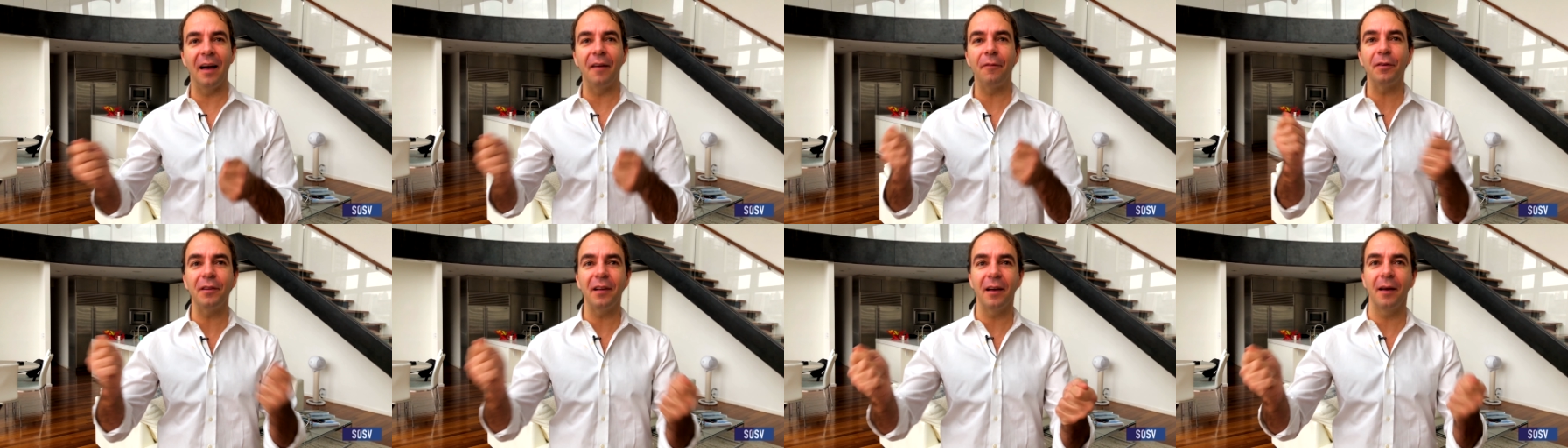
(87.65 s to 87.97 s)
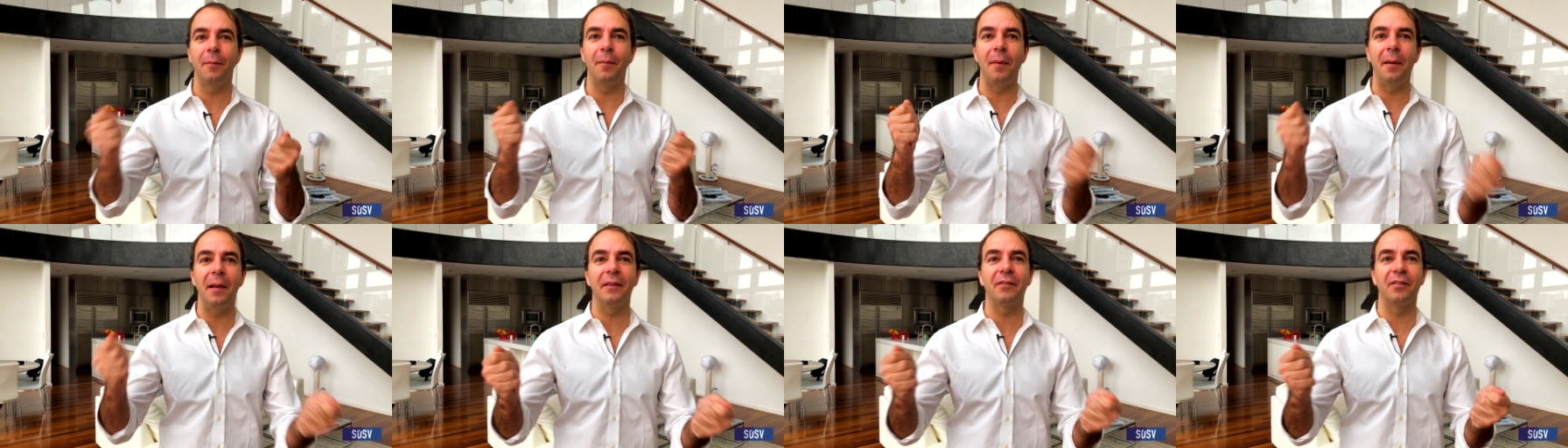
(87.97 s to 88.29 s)
Every
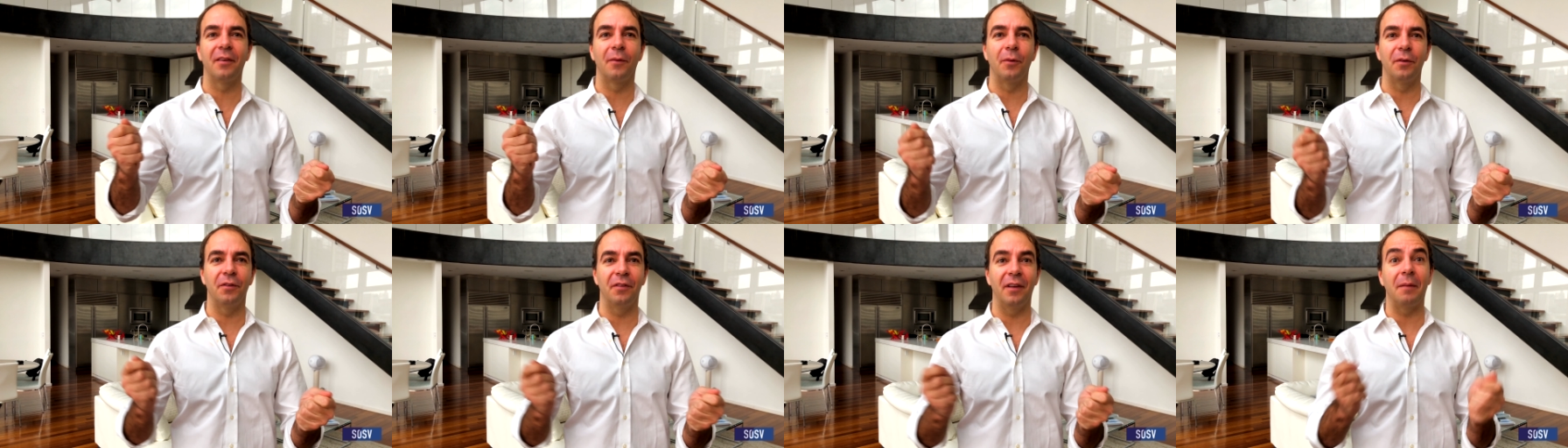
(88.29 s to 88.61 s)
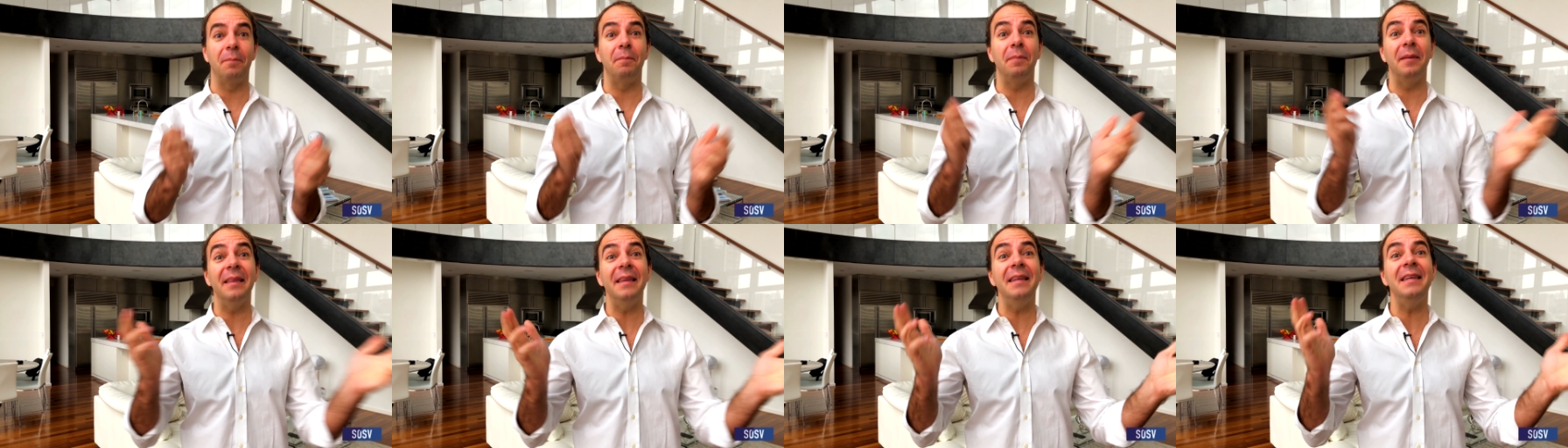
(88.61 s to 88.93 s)
time I met someone, I was
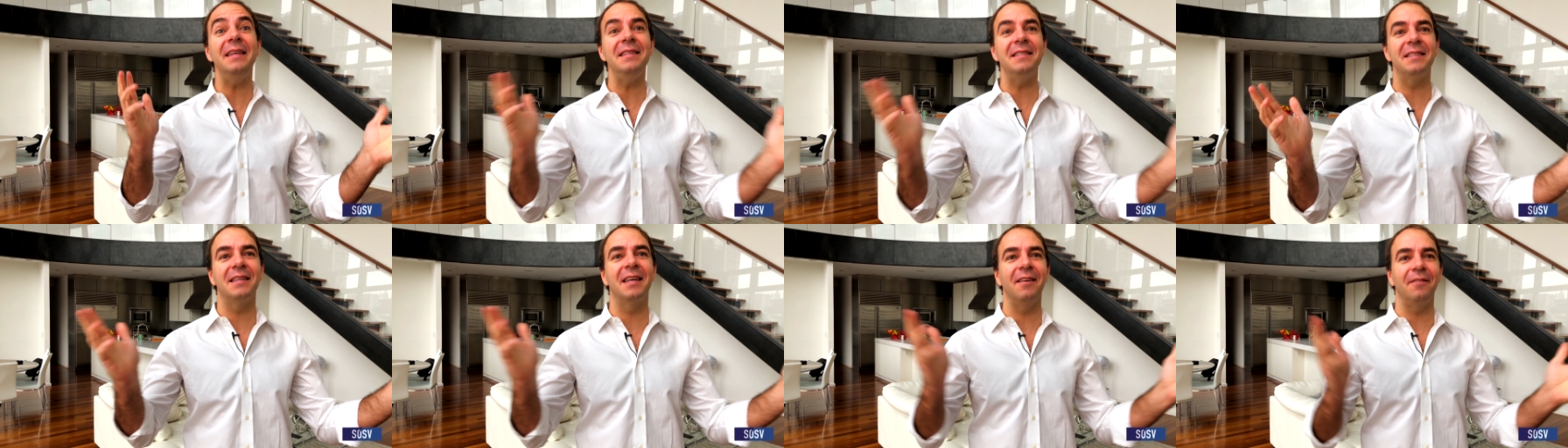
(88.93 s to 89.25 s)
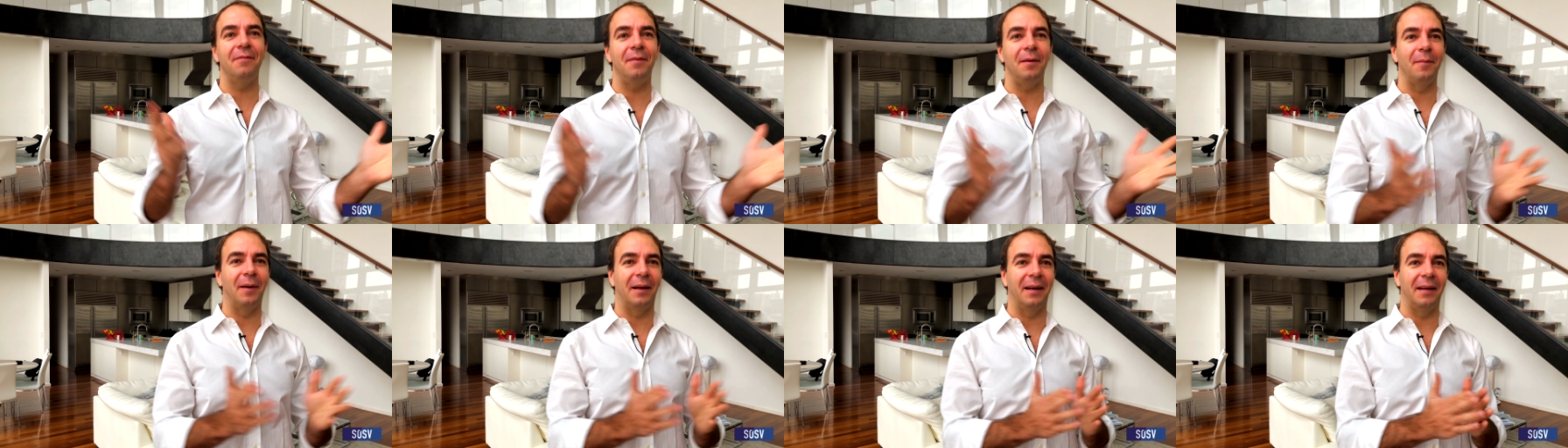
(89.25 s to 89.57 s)
like, please
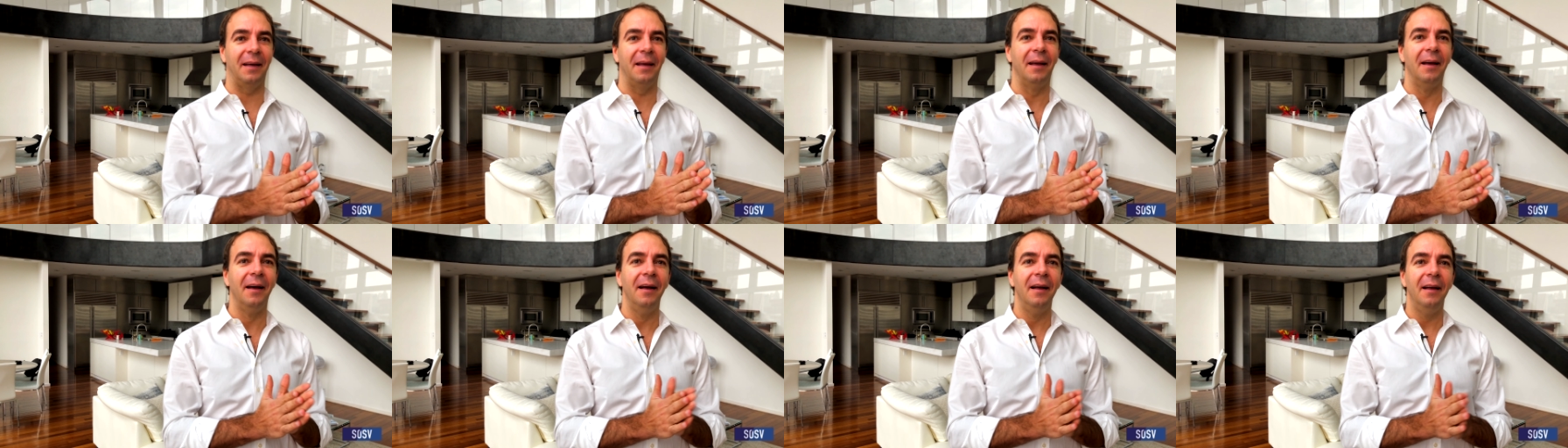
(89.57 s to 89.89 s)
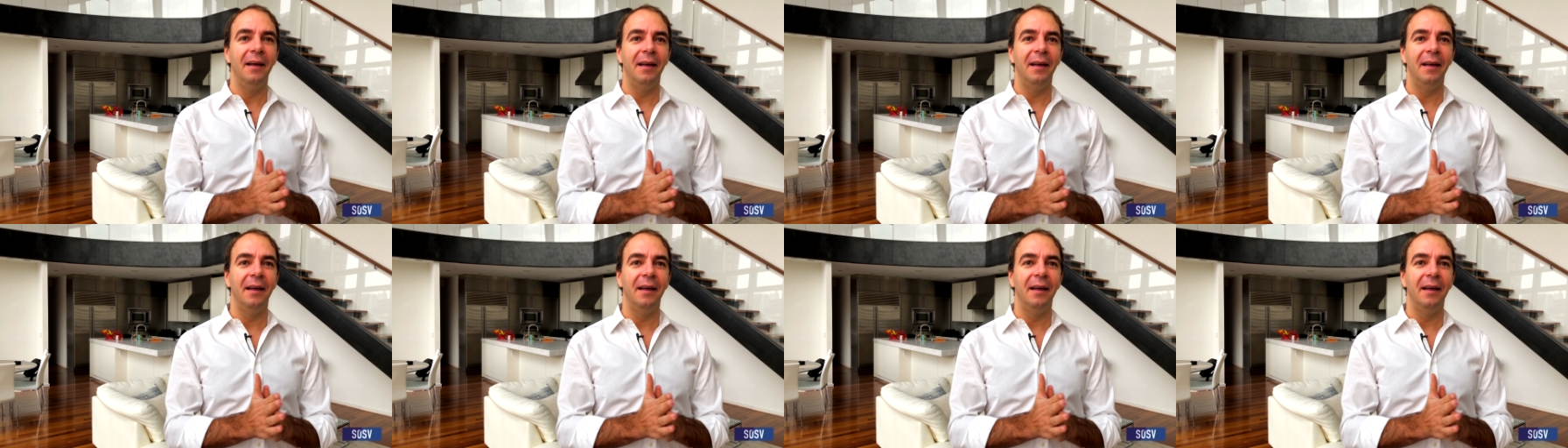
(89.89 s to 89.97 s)
give me money.